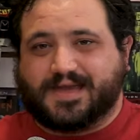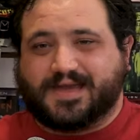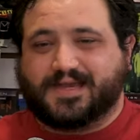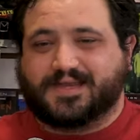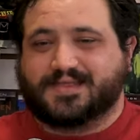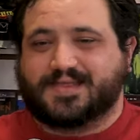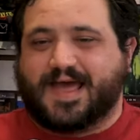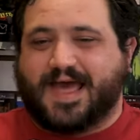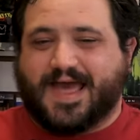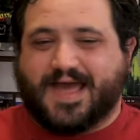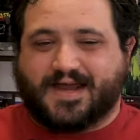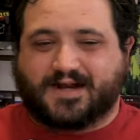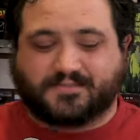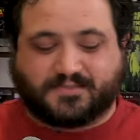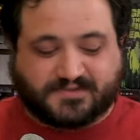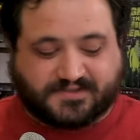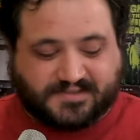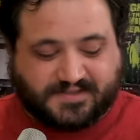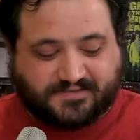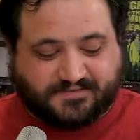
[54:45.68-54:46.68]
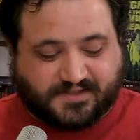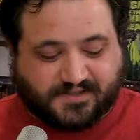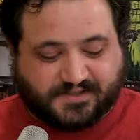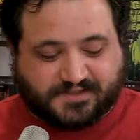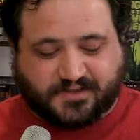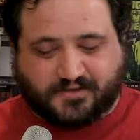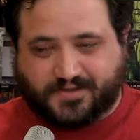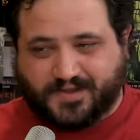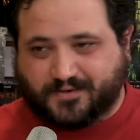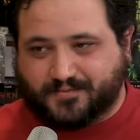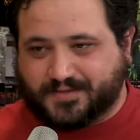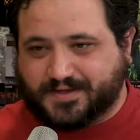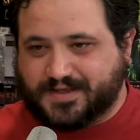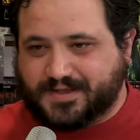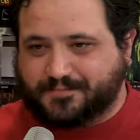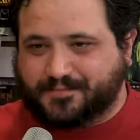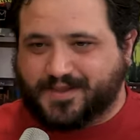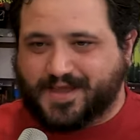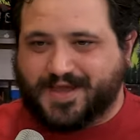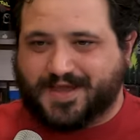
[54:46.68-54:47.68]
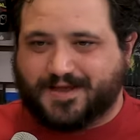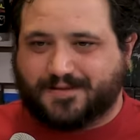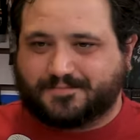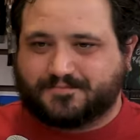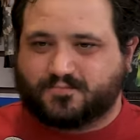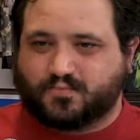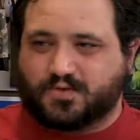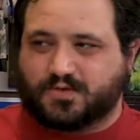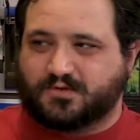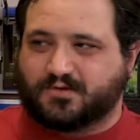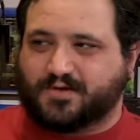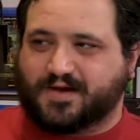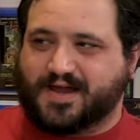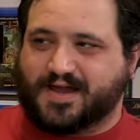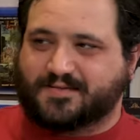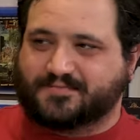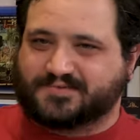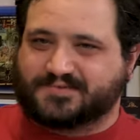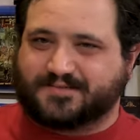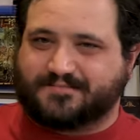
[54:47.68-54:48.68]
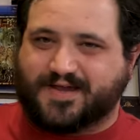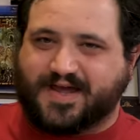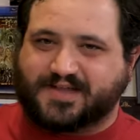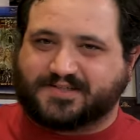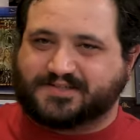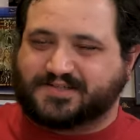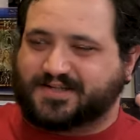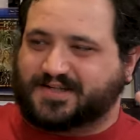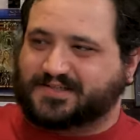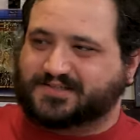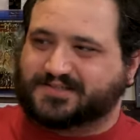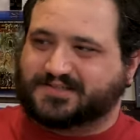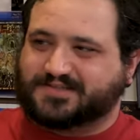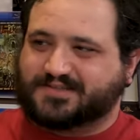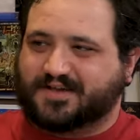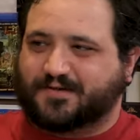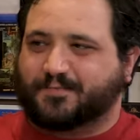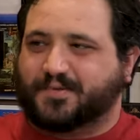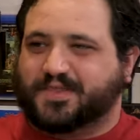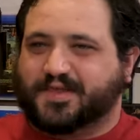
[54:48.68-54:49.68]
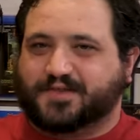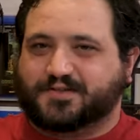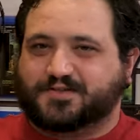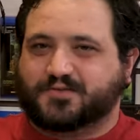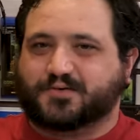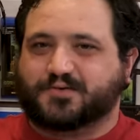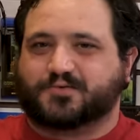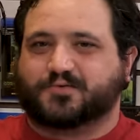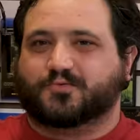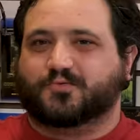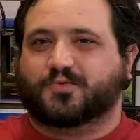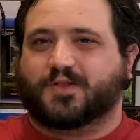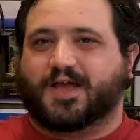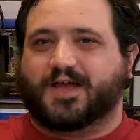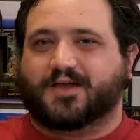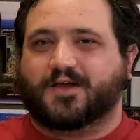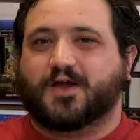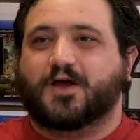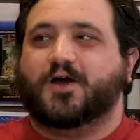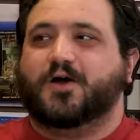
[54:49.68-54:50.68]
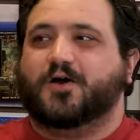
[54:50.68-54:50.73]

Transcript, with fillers: in the Hannibal TV show, they really play up Will Graham's imagination stuff, but they do it through like